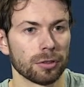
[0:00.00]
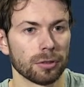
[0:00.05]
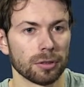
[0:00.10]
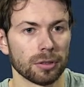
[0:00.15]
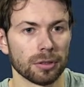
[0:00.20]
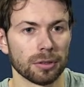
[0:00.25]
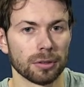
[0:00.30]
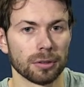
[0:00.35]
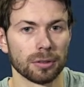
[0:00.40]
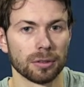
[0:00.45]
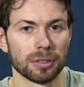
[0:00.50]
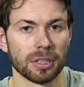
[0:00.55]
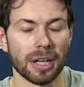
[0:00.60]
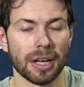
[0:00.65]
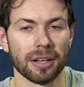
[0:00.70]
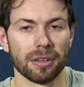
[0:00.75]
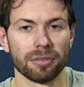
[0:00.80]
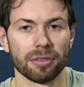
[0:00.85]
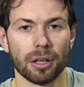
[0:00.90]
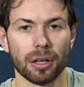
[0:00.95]
and
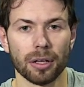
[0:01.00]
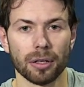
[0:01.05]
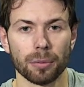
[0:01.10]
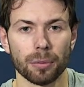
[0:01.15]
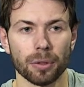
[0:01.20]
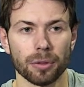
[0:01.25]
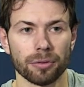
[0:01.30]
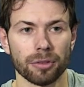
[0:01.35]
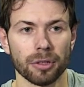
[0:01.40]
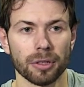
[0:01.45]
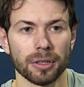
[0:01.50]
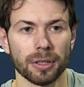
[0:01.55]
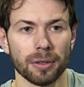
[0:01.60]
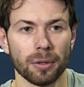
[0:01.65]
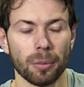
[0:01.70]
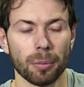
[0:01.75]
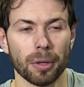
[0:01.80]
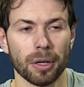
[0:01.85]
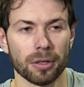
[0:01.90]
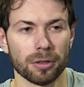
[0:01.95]
tonight it felt like we were feeling a
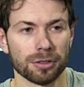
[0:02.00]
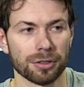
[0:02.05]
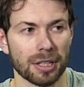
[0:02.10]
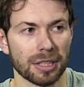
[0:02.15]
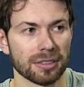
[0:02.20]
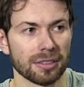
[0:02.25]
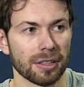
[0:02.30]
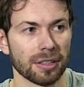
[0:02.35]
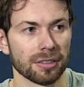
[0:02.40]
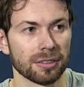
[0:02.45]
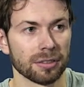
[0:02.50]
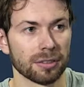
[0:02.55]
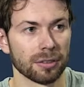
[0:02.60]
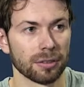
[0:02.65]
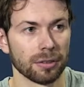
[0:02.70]
little better, so that's nice.